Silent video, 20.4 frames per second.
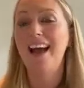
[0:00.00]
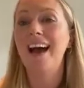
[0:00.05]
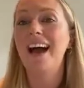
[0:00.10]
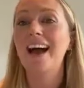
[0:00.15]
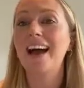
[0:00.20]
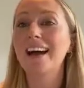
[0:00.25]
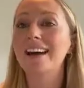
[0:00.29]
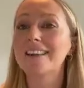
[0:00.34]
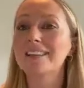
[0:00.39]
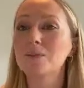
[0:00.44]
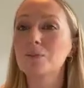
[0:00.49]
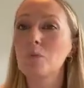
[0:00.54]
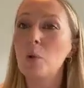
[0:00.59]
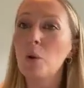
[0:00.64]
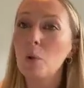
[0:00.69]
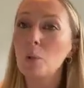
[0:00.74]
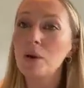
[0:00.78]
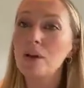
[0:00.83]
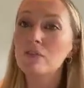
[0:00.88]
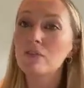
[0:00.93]
And
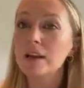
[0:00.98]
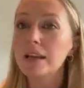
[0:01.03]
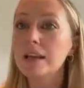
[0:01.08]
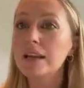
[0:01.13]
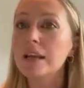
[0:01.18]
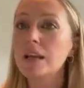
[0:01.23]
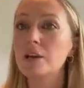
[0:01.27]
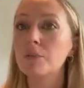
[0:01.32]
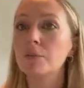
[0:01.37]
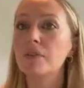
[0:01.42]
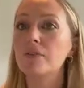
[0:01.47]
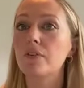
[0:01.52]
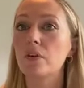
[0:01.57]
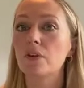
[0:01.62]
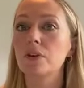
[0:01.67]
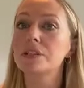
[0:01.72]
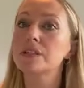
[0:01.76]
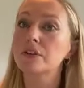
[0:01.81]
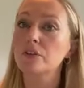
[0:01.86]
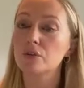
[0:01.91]
what we're really going to be
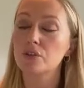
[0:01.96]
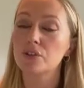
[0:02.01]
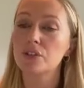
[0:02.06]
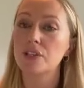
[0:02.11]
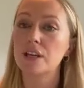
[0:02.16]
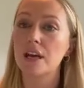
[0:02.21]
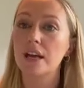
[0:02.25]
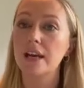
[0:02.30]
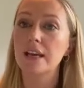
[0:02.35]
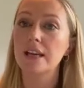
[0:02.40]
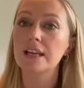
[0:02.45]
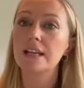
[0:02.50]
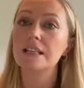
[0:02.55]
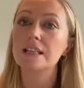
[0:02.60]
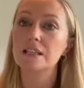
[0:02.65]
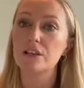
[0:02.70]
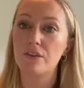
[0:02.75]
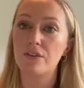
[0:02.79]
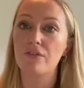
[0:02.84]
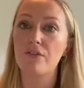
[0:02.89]
focusing on today
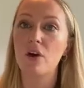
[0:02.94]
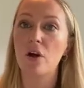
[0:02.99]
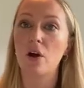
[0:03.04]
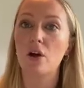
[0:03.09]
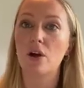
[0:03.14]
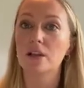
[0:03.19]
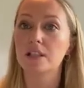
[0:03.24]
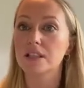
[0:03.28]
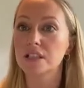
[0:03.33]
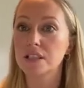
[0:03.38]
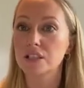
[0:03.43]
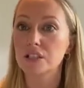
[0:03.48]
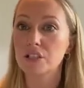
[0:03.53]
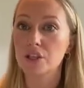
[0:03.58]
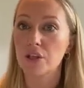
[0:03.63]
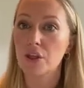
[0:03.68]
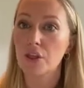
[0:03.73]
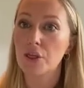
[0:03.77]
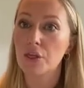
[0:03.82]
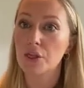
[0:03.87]
is the
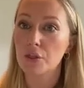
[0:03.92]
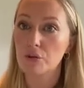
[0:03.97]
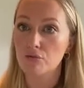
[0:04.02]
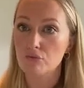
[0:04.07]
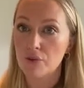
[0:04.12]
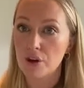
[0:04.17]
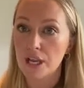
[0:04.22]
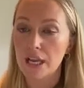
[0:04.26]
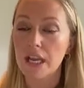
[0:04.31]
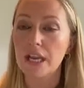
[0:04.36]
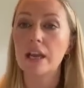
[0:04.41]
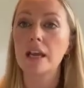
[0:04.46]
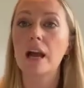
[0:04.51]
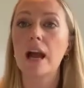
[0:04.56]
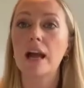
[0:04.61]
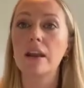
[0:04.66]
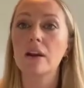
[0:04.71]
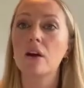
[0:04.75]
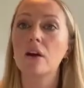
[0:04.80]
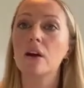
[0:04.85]
first 3,
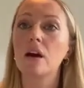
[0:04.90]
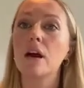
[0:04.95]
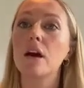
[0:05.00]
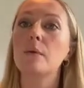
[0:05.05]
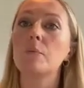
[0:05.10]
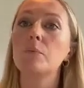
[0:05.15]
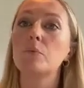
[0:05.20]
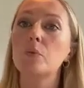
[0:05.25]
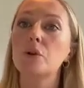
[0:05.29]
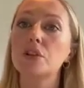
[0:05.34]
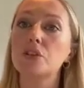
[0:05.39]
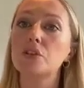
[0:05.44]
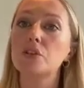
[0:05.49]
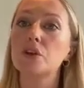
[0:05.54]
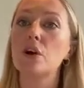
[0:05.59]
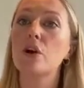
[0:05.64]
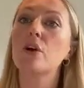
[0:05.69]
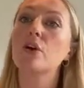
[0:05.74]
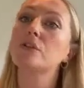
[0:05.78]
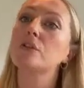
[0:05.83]
and which
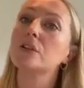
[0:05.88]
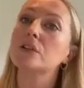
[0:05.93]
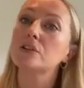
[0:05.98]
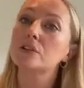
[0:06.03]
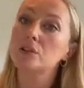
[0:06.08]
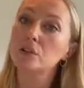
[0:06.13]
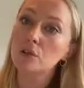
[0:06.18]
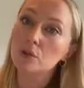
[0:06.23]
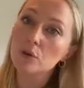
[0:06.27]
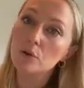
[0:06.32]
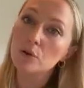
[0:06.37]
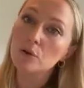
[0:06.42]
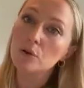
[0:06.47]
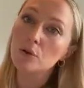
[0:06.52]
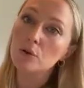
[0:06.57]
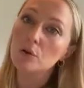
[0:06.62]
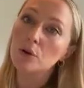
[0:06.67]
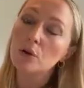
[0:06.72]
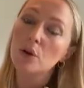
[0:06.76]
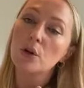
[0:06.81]
are the
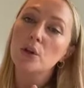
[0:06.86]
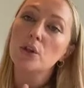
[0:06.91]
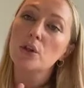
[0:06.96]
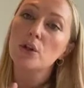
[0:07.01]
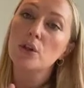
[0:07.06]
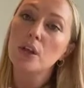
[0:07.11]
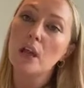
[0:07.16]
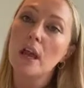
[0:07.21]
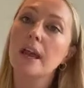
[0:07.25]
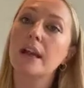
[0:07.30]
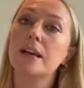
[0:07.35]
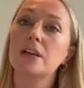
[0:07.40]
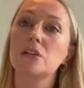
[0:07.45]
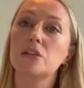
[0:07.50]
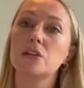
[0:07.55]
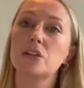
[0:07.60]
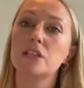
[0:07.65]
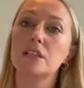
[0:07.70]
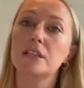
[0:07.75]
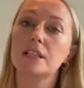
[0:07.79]
secure, the
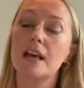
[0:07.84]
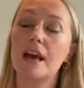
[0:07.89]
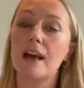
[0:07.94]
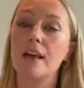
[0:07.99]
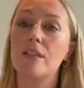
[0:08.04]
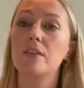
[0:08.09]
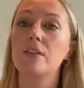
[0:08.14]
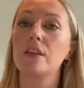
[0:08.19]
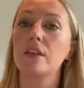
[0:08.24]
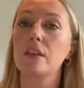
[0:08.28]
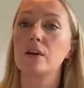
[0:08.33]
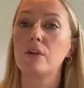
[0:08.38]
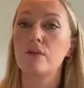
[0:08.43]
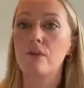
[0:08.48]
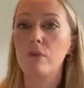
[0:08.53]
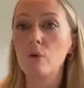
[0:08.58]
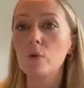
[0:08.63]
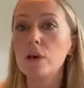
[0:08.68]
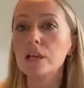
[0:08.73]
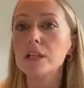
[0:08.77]
anxious, and the
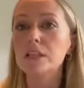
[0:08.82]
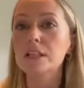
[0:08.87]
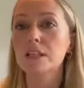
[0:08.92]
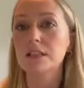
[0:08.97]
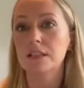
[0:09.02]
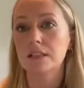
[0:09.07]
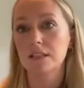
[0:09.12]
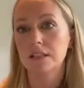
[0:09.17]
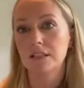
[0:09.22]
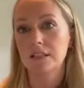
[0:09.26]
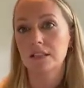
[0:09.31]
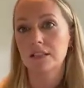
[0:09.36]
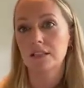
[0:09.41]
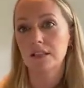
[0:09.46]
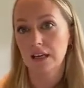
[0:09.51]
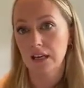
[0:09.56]
avoidant